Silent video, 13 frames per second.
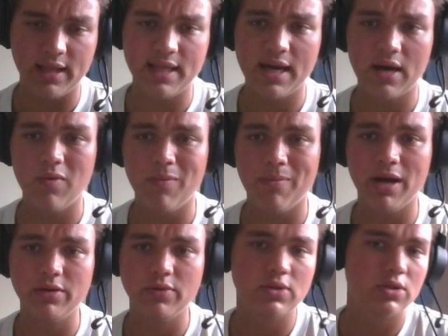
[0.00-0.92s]
and now
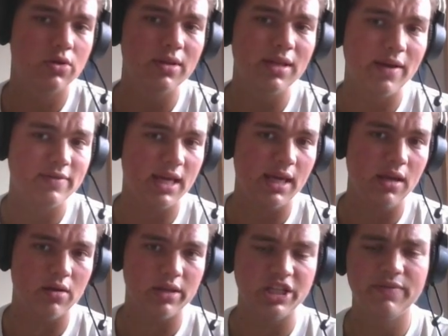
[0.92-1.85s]
Magnus could have
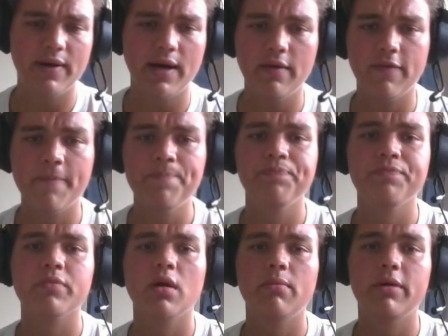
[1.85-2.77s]
taken on h5,
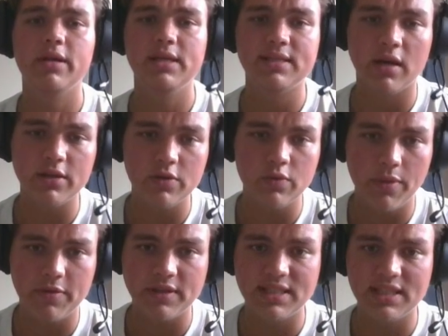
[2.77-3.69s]
but he started
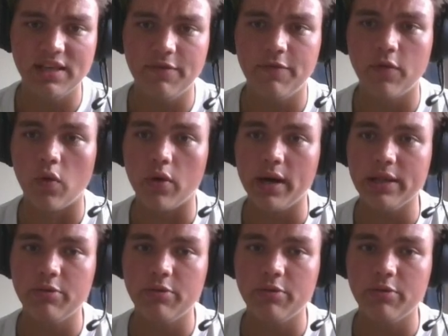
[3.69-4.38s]
with c4.